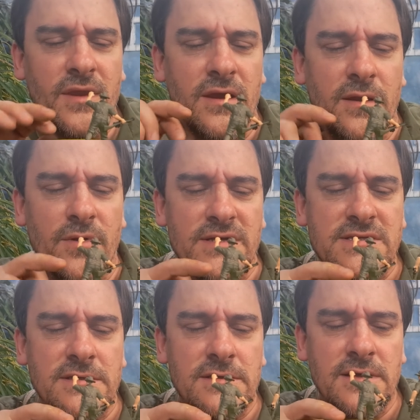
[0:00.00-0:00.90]

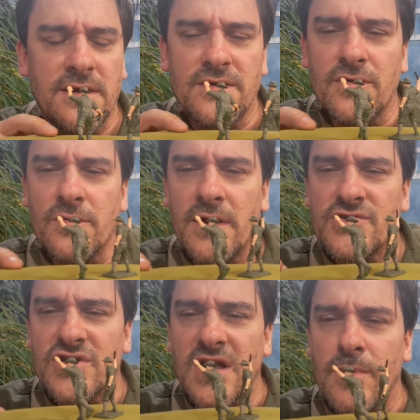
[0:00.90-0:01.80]
Anyways, I
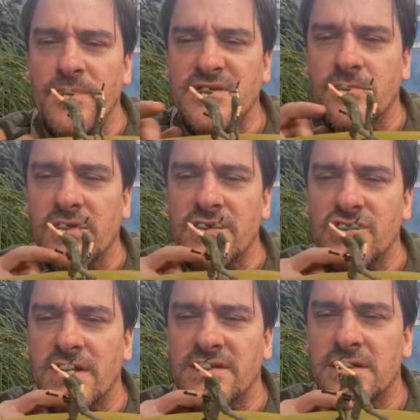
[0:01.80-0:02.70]
should have come up with some
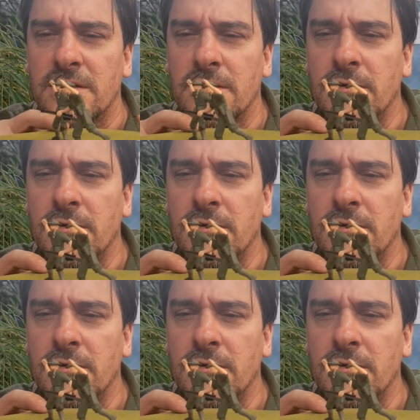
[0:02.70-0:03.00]
cliches.